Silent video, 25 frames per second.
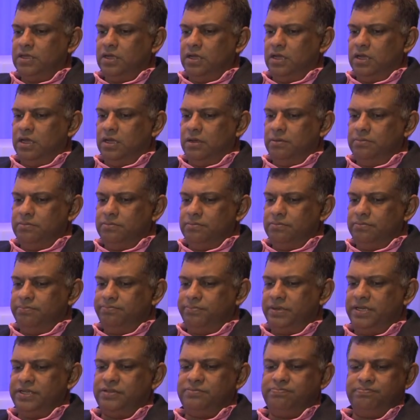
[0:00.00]

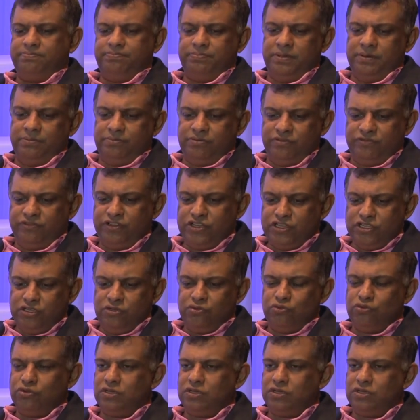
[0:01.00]
But it's been professionally